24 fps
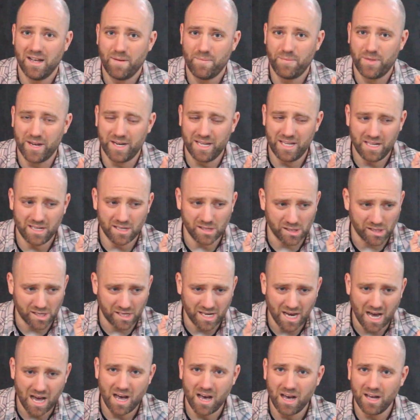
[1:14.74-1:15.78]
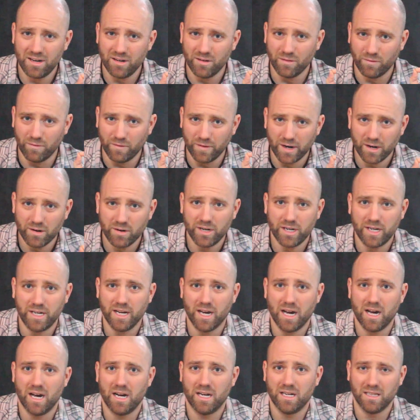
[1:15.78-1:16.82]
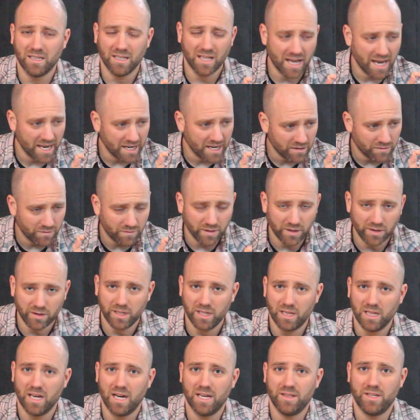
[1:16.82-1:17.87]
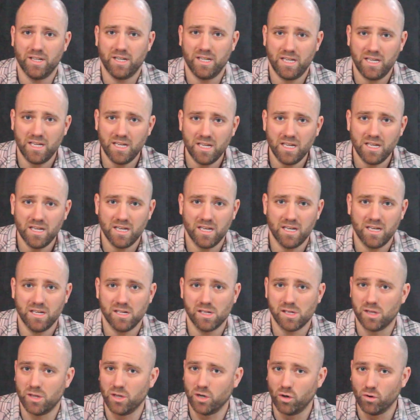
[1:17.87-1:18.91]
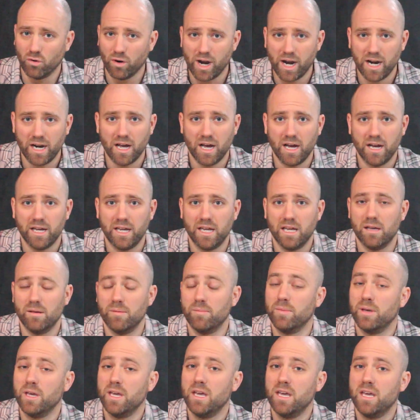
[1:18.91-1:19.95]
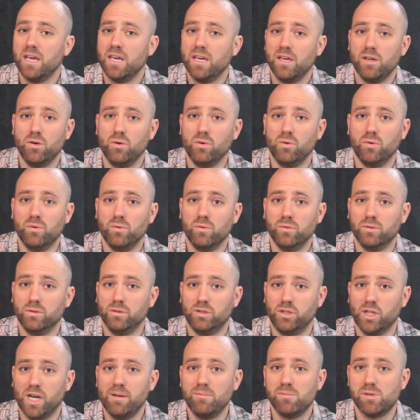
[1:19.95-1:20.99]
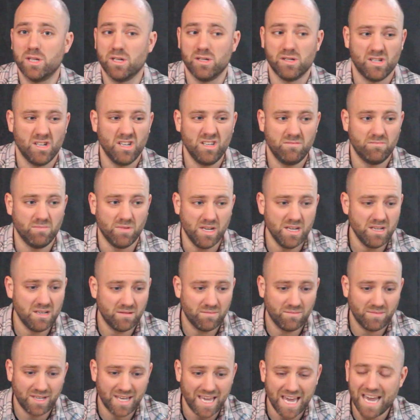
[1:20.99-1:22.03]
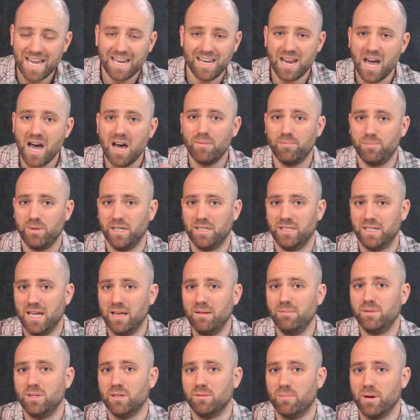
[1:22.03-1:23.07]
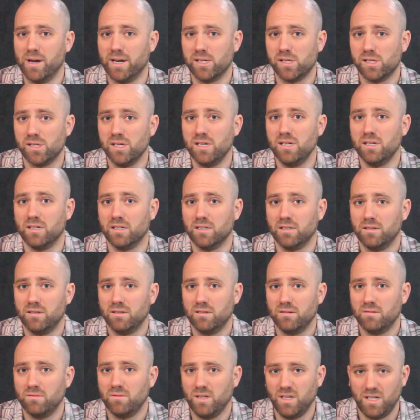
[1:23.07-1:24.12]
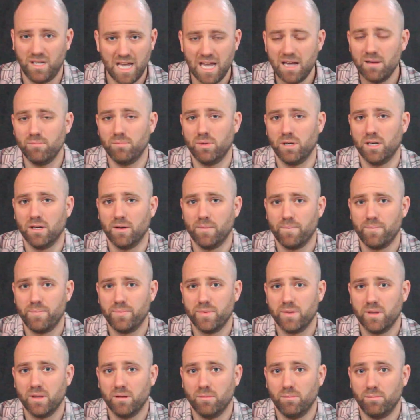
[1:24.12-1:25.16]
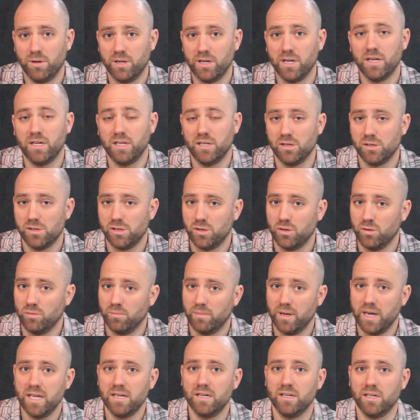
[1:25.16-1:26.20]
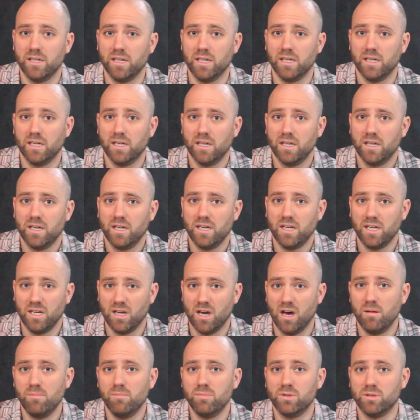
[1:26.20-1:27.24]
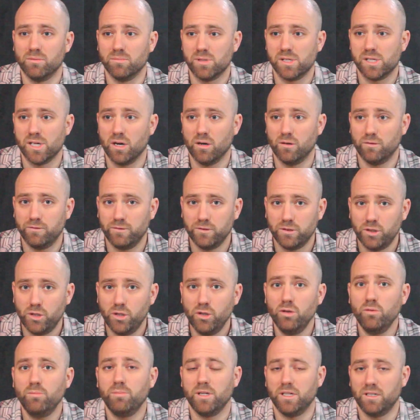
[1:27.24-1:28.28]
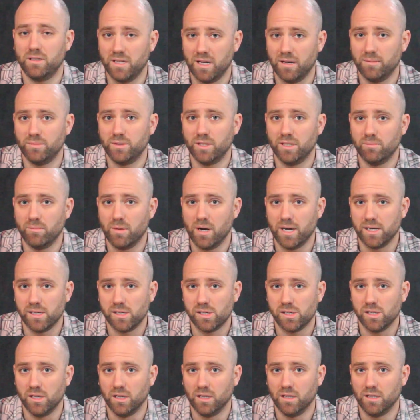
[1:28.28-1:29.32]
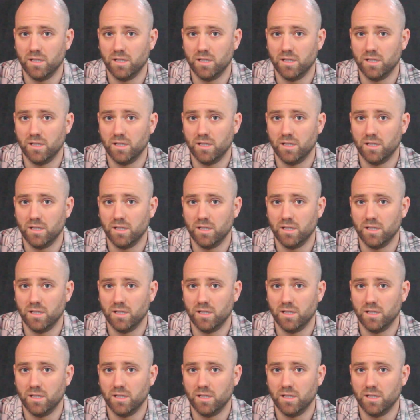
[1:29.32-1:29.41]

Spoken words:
that He is God of very God, light of very light, that He is the great I Am, who James says he cannot be tempted by sin. He can't be. But in His humanity, He humbled Himself to be tempted by sin.